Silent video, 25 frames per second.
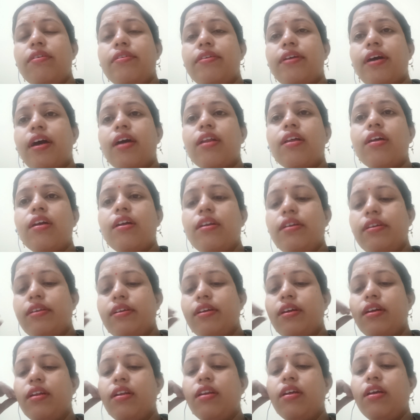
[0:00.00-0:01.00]
target
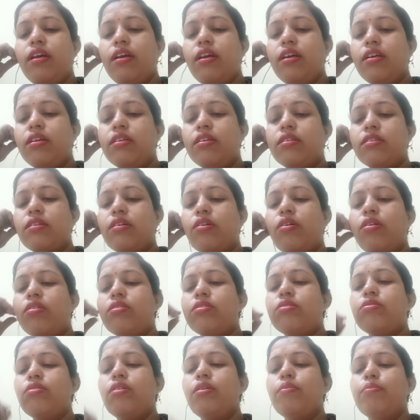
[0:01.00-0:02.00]
DNA is
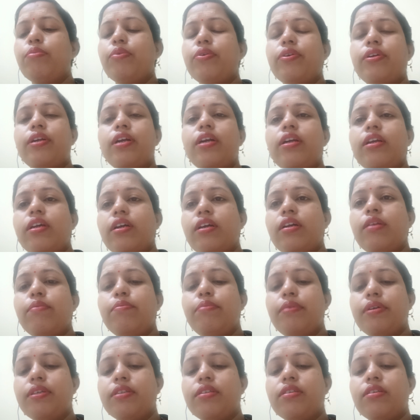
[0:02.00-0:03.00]
also important
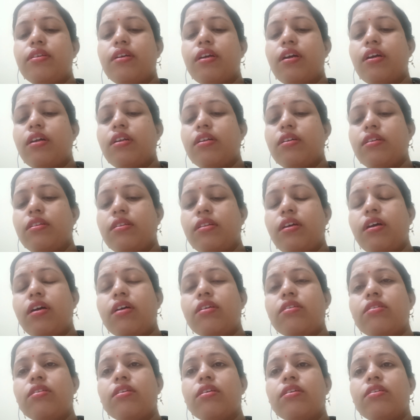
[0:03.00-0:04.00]
in PCR.
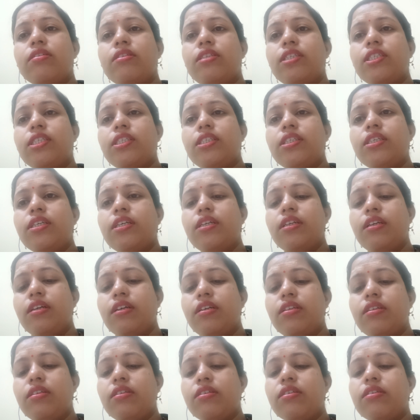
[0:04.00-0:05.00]
Thus,
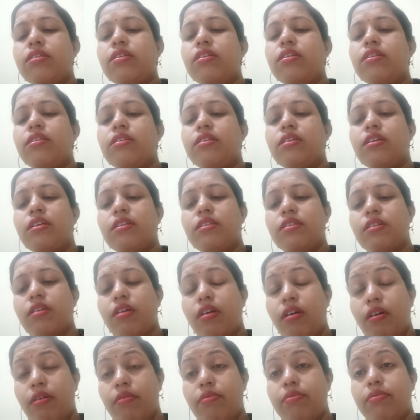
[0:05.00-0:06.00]
GC-rich regions
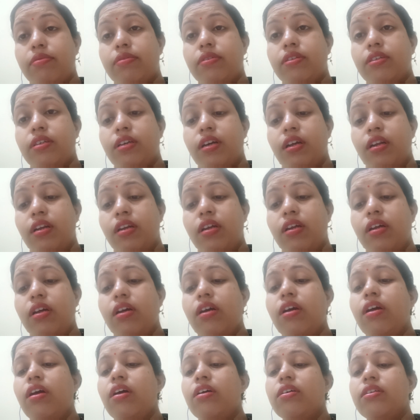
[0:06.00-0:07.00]
of DNA
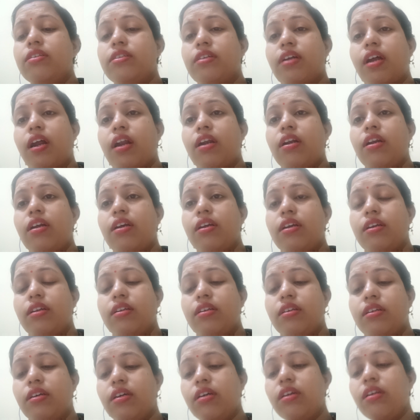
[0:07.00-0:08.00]
strand
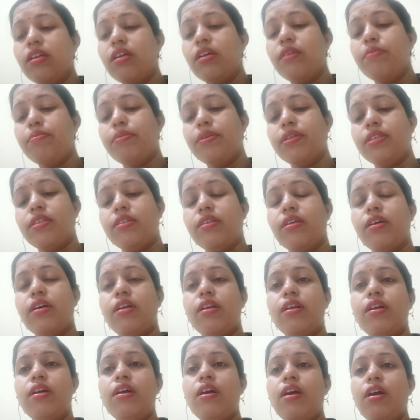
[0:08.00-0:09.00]
hinder
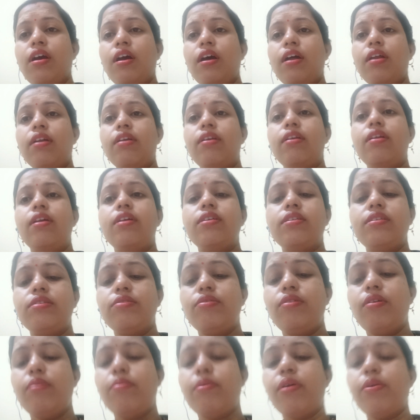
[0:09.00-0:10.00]
PCR. Let's
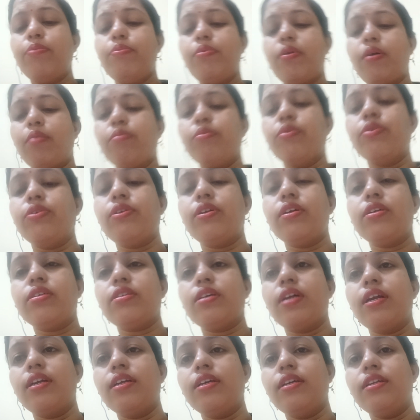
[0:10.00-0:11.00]
know about
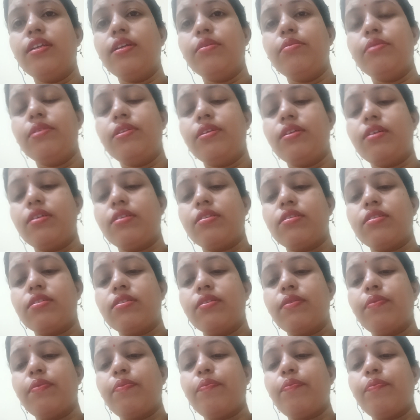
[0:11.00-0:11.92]
promoters and inhibitors.